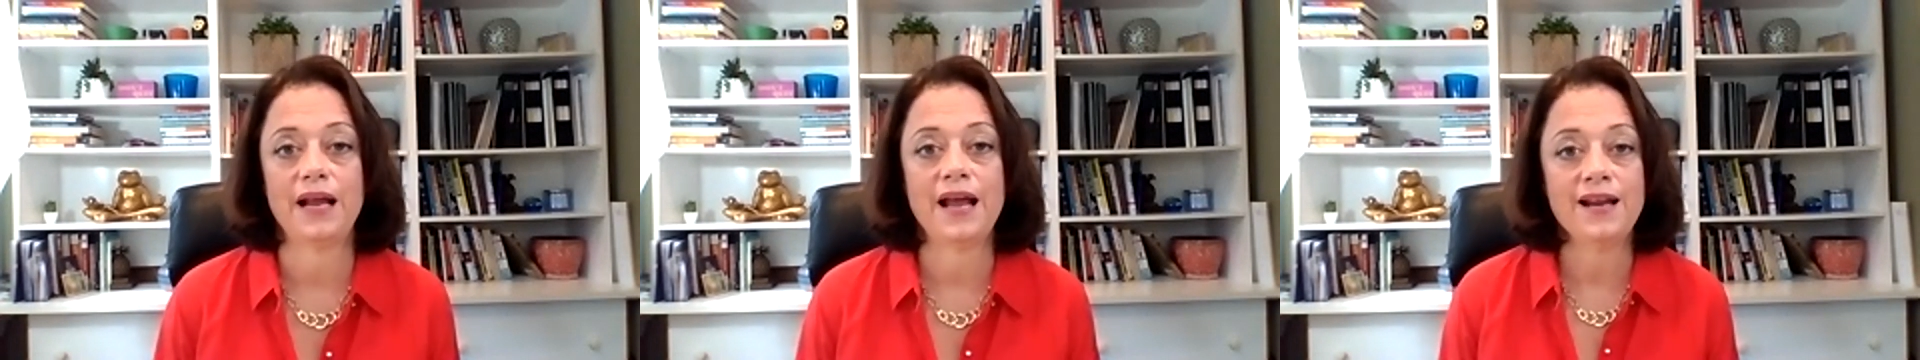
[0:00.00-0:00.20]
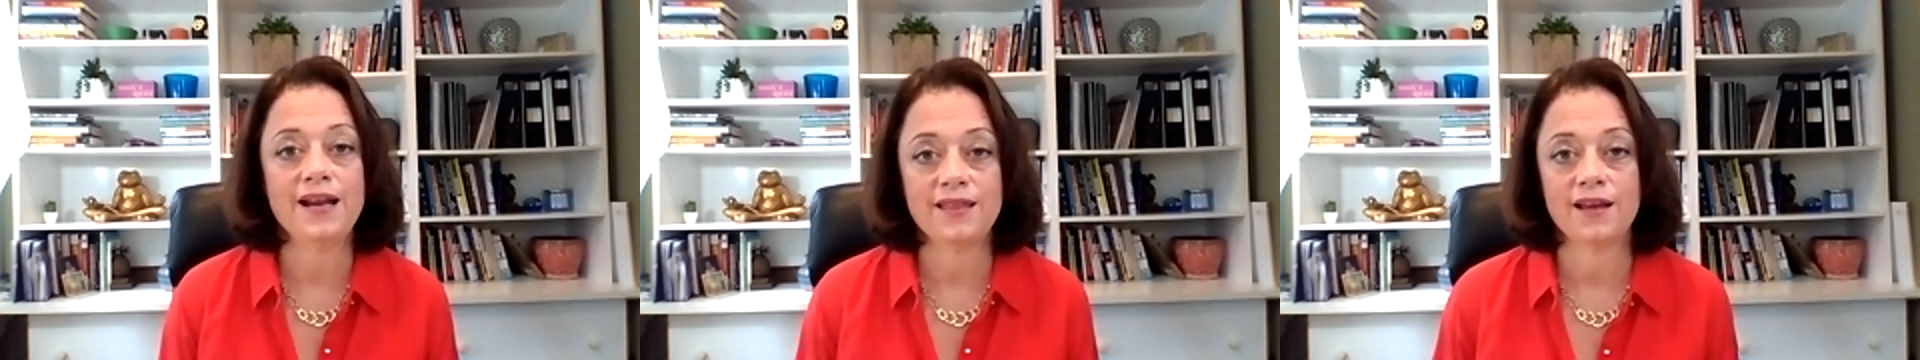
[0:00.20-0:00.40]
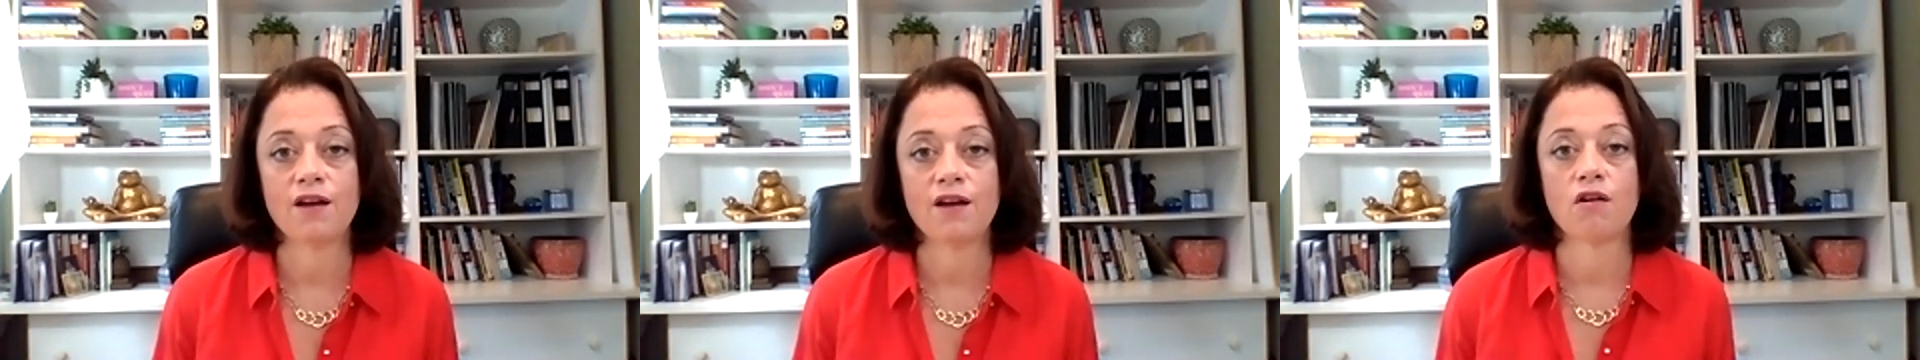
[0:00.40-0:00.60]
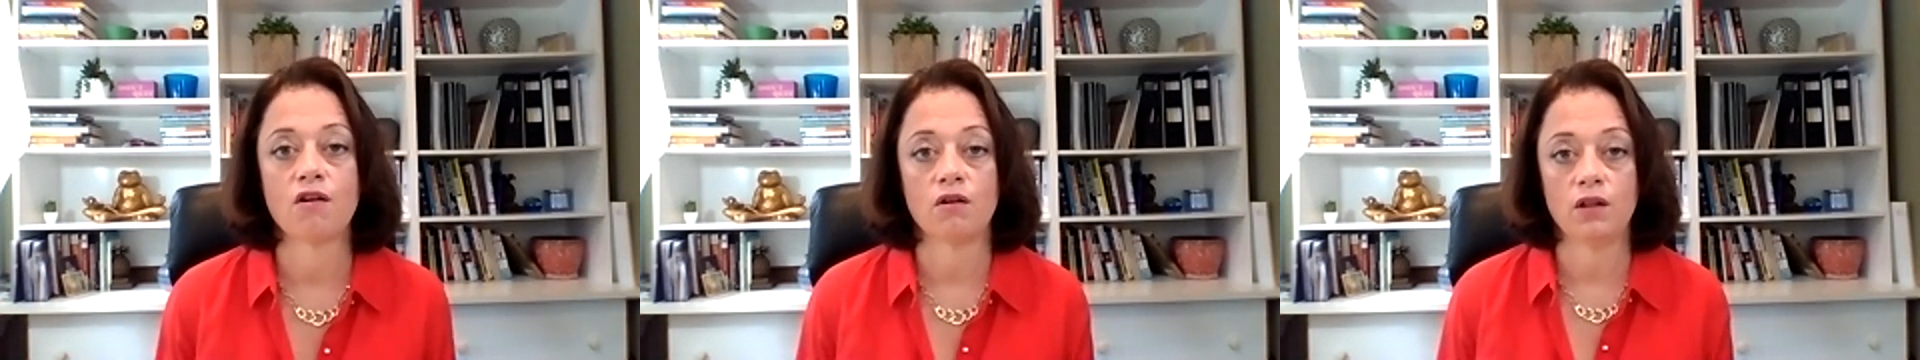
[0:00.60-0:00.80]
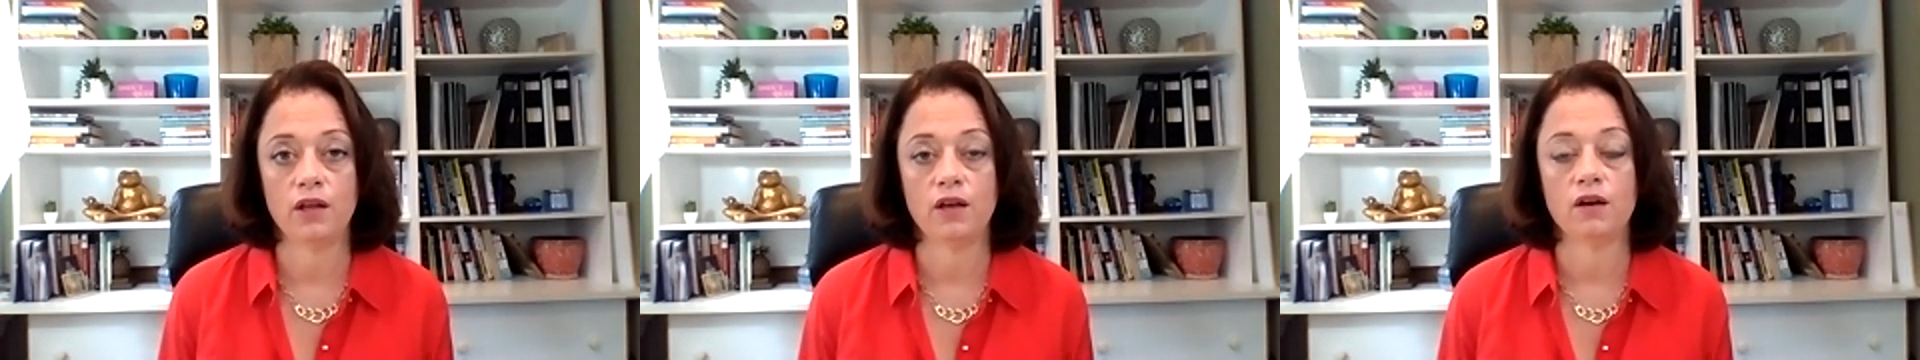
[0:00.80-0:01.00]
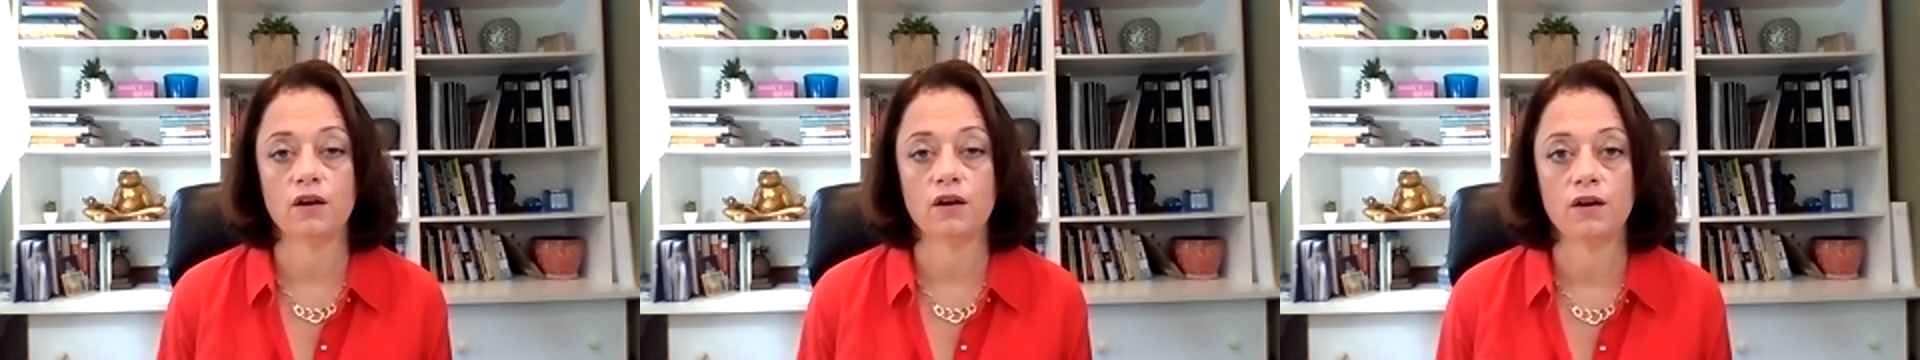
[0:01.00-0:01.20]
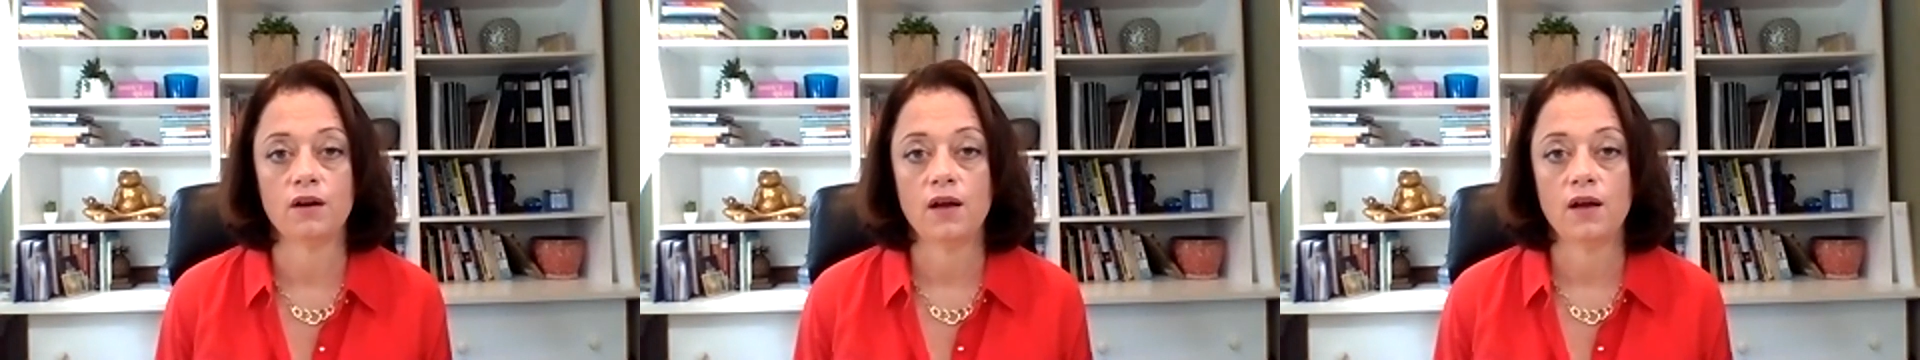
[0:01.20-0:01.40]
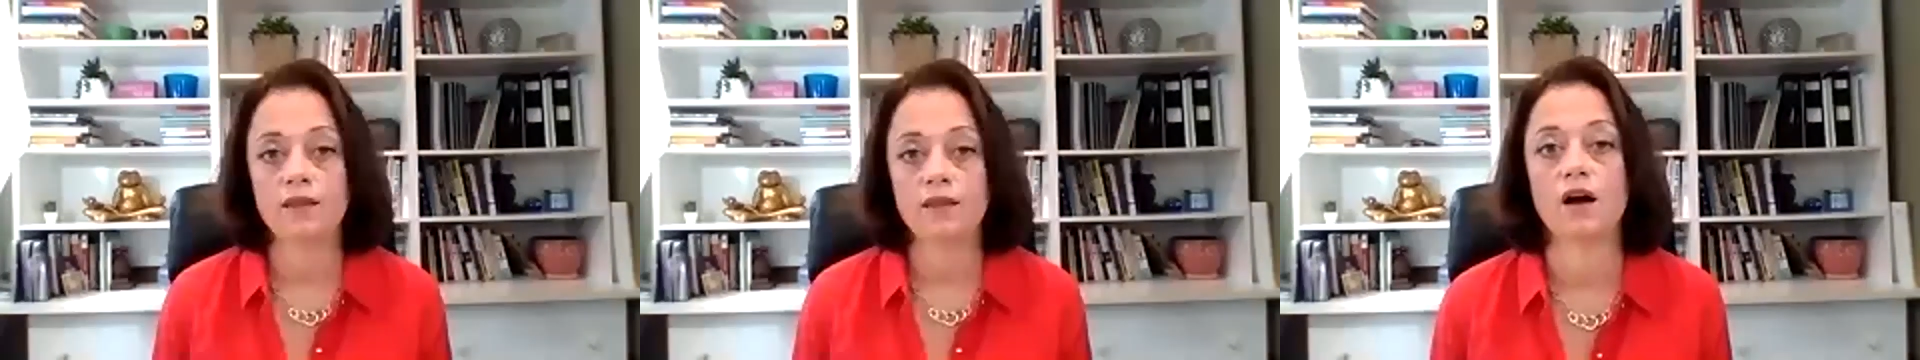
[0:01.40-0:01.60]
anything earlier
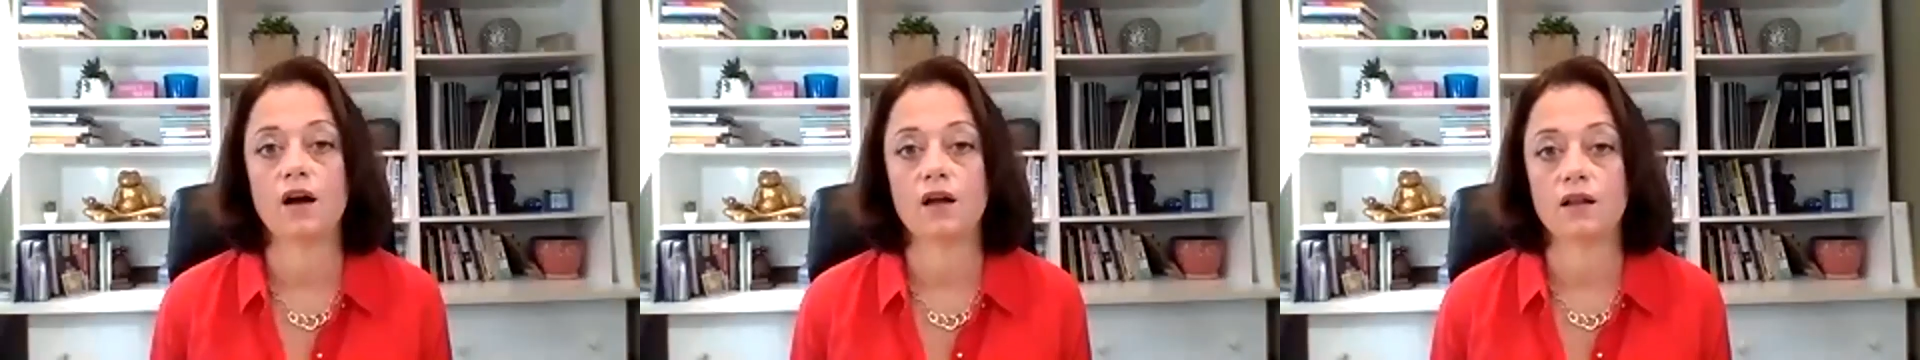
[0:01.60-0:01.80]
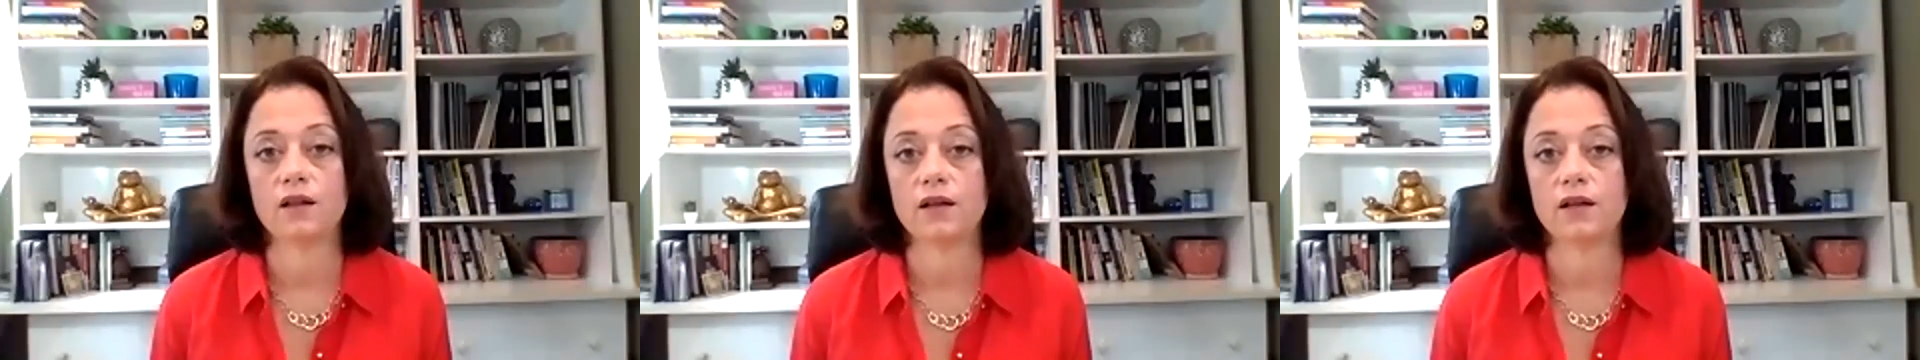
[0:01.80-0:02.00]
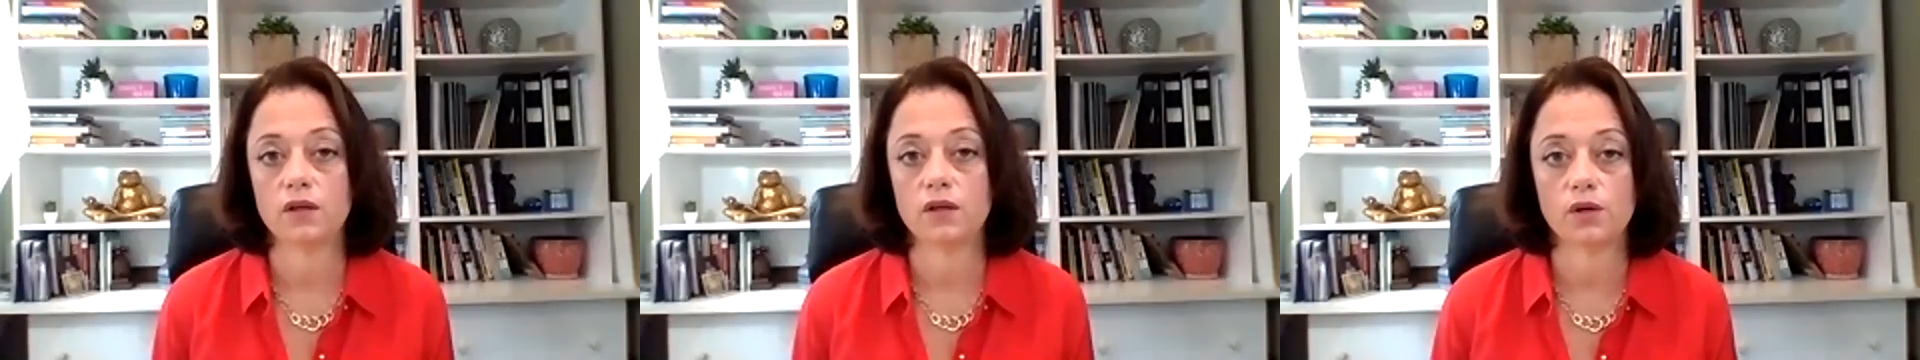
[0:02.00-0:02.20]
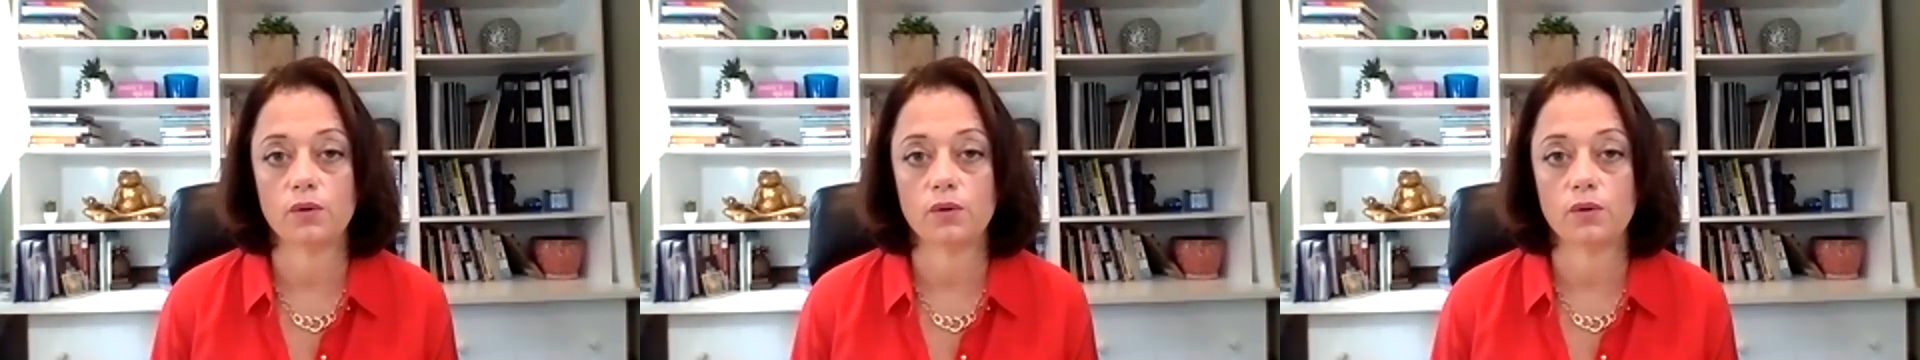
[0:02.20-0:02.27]
than college.